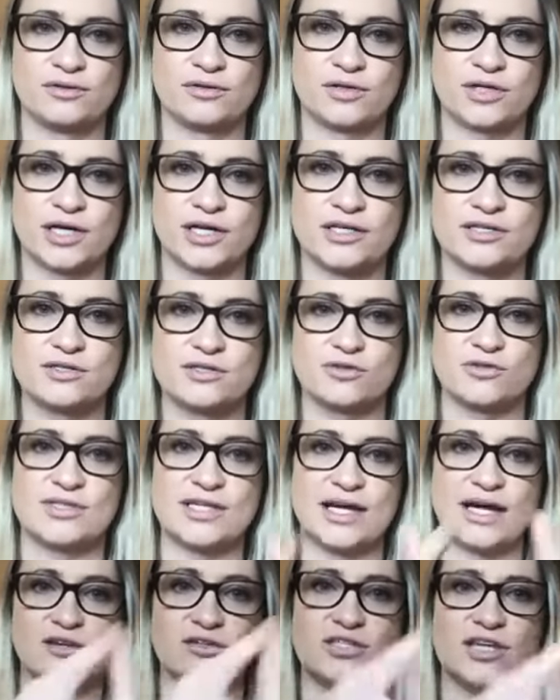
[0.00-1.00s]
Okay, so
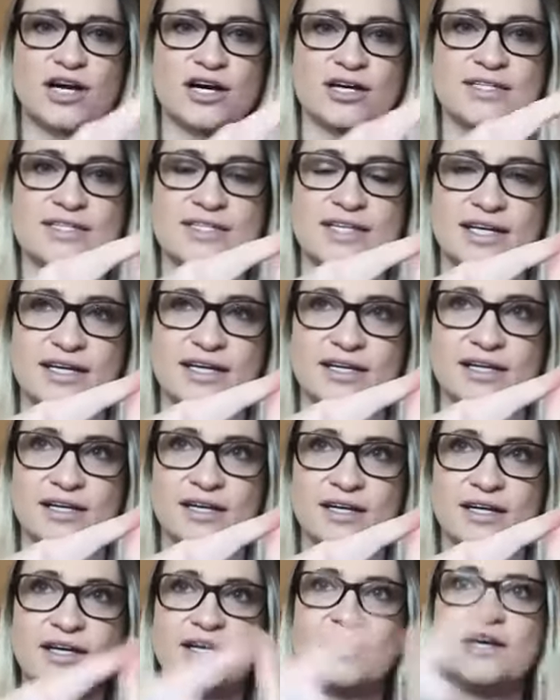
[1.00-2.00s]
cytotoxic,
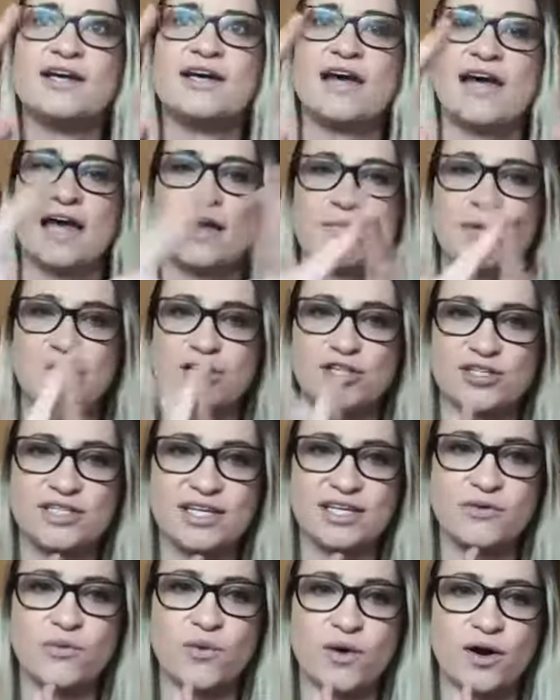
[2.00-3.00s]

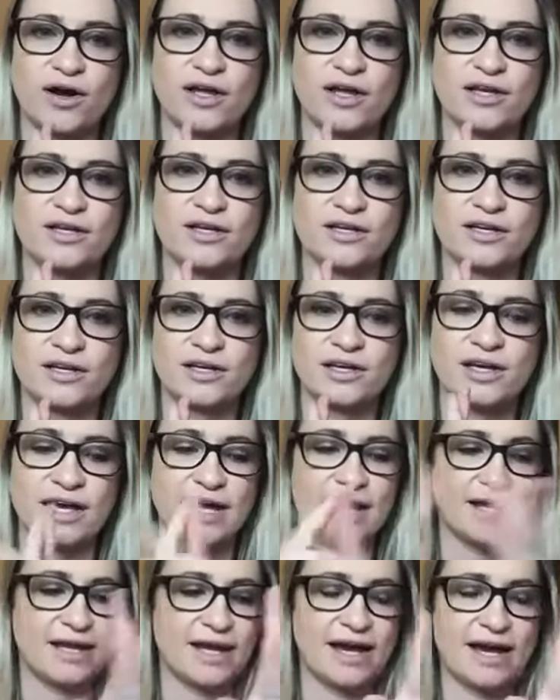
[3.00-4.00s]
MHC1,
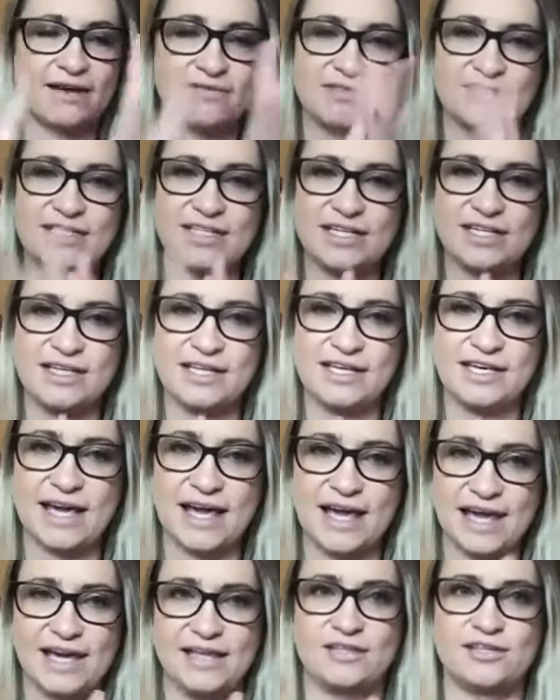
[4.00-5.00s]
and they have
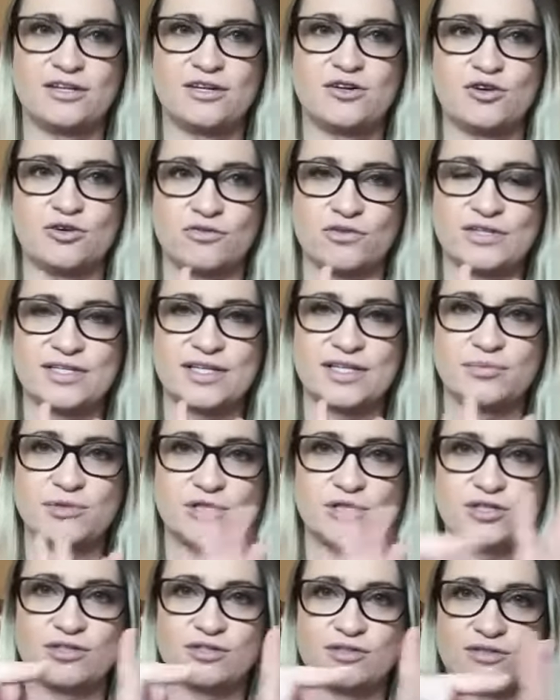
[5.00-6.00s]
CD8
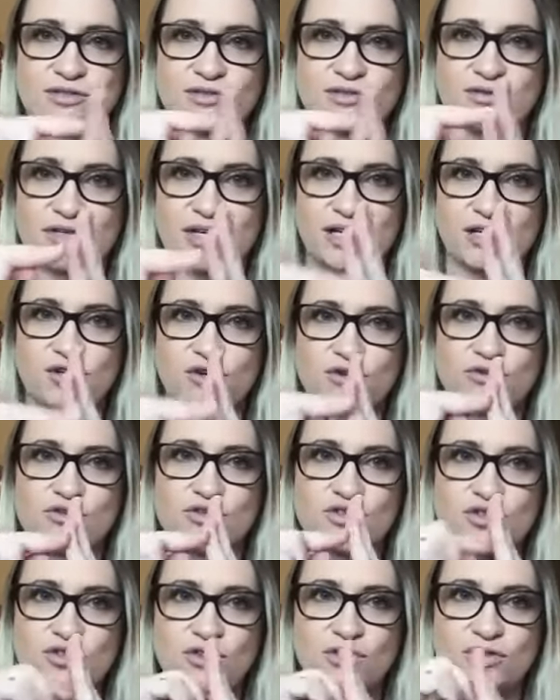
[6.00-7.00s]
co-receptors. Okay,
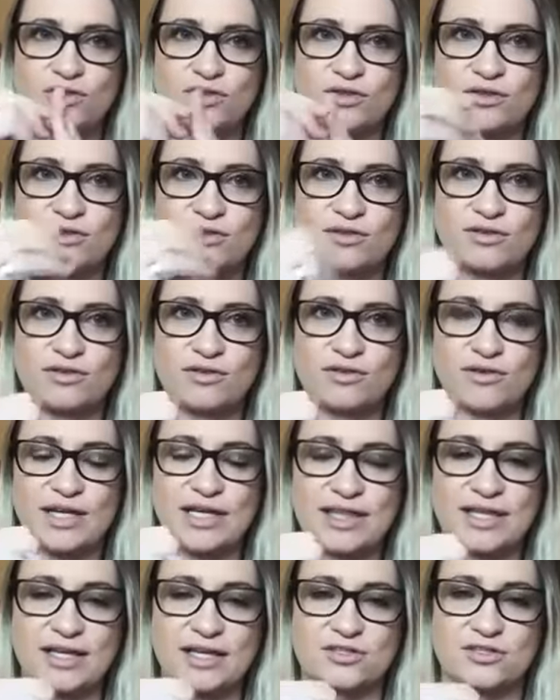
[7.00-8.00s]
those 3
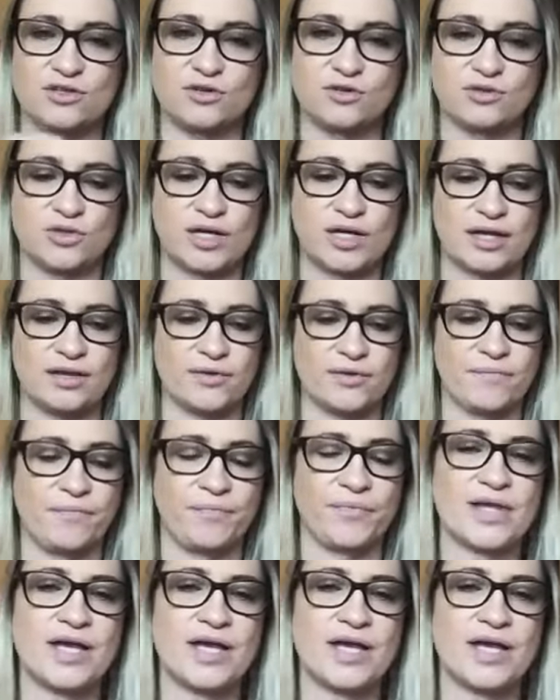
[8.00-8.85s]
things go together.